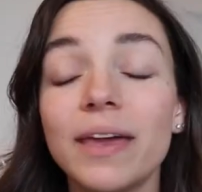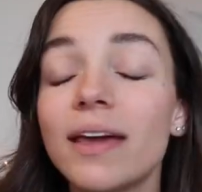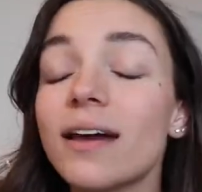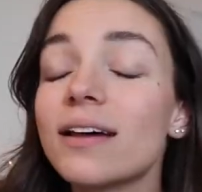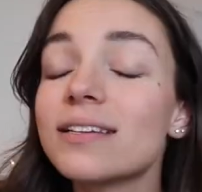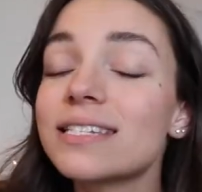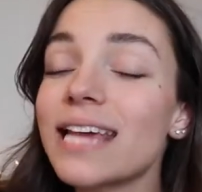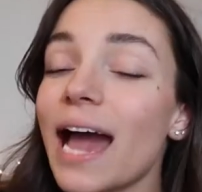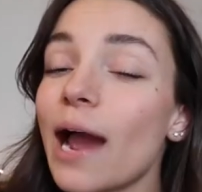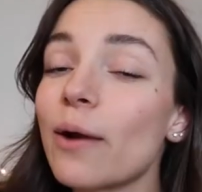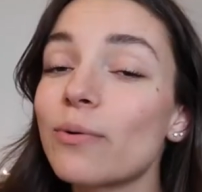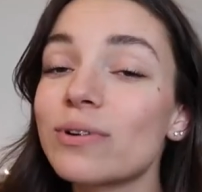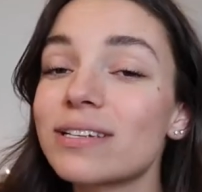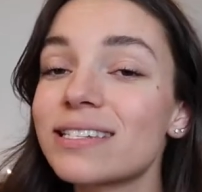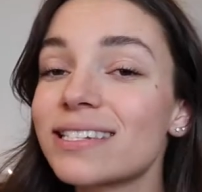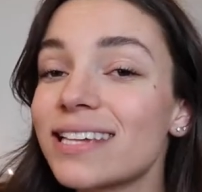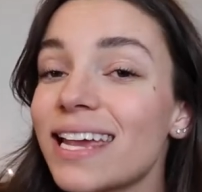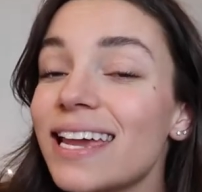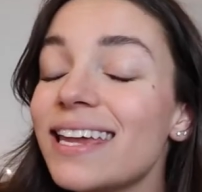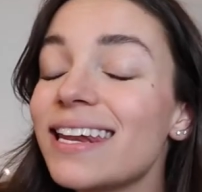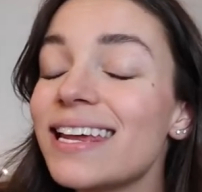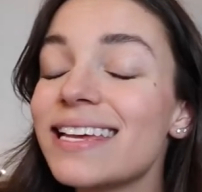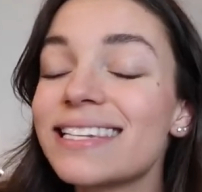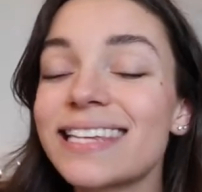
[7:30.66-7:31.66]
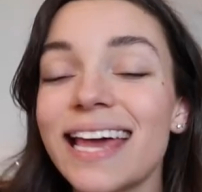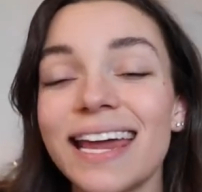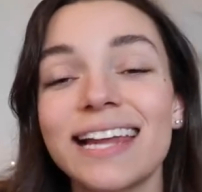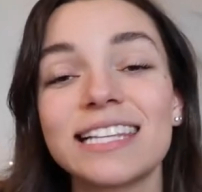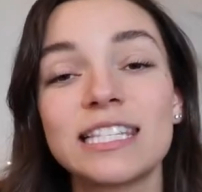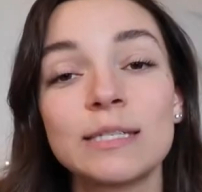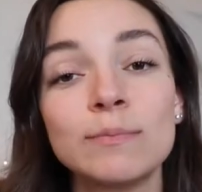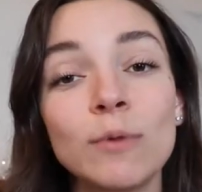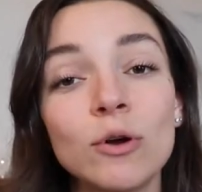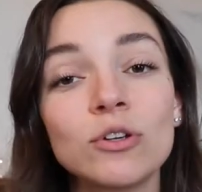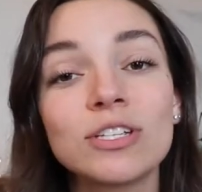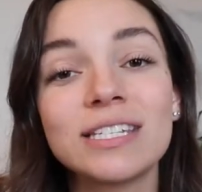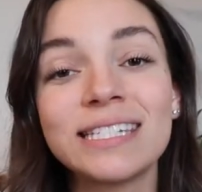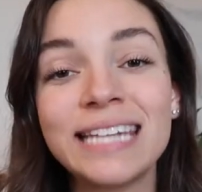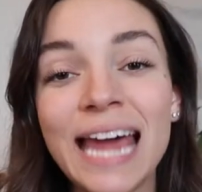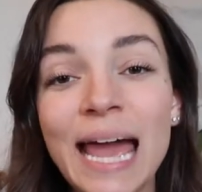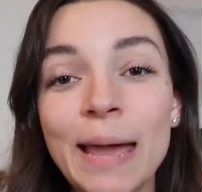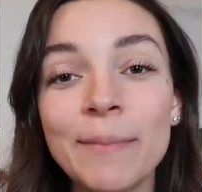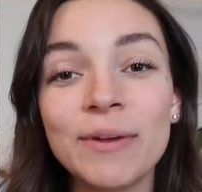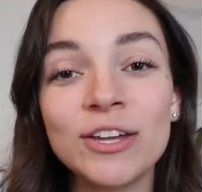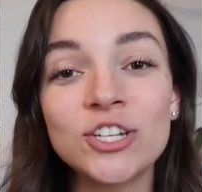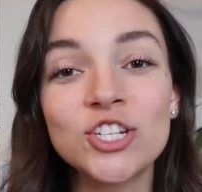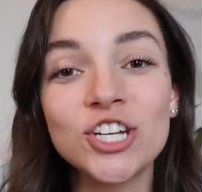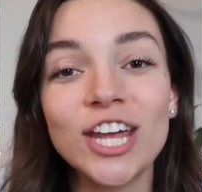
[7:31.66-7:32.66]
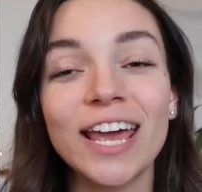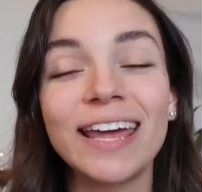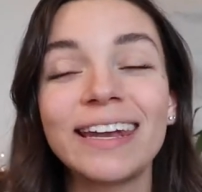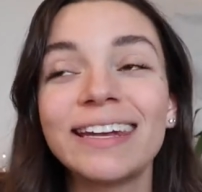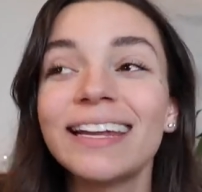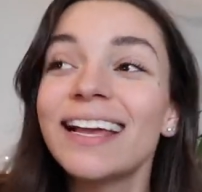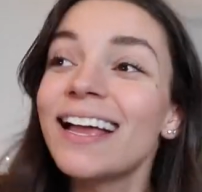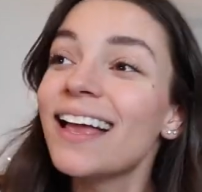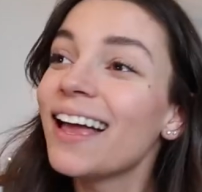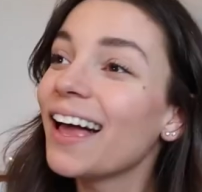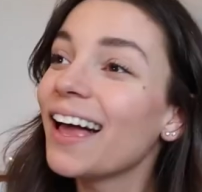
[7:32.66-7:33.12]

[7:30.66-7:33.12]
because our skin is at its most damaged and